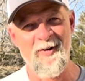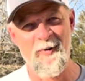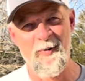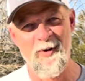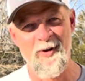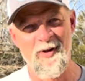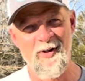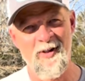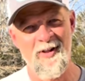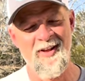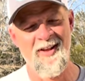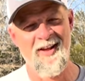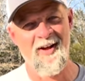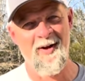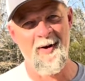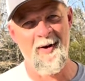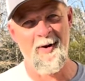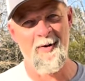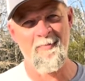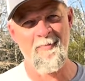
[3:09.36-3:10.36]
oil.
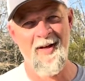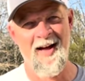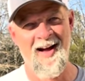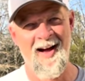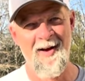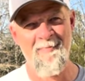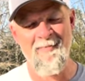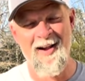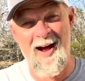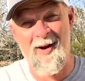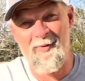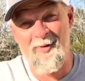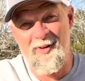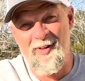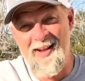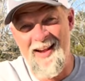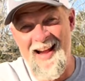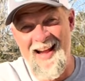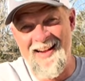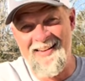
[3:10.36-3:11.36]
I'm not
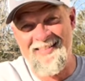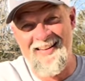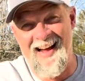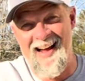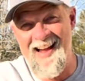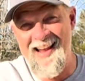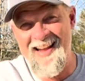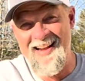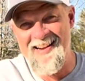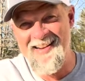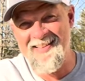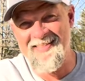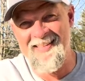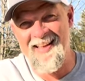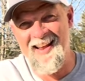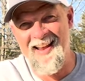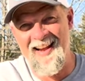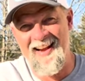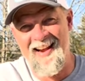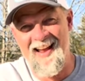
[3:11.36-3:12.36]
really anti
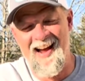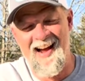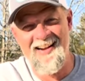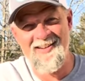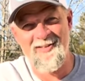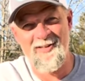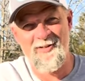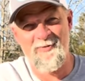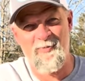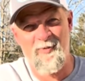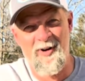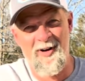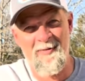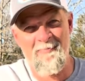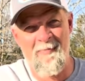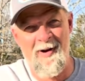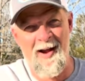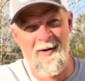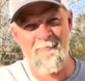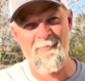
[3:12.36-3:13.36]
anything. I just want
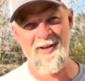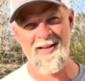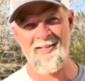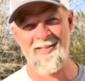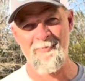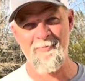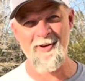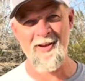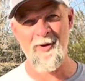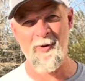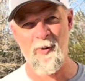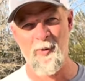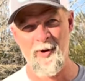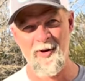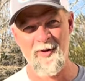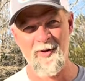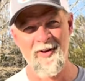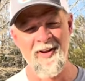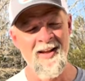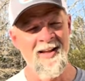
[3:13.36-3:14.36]
my pit to be
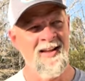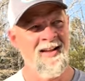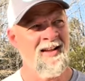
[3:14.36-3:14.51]
oiled.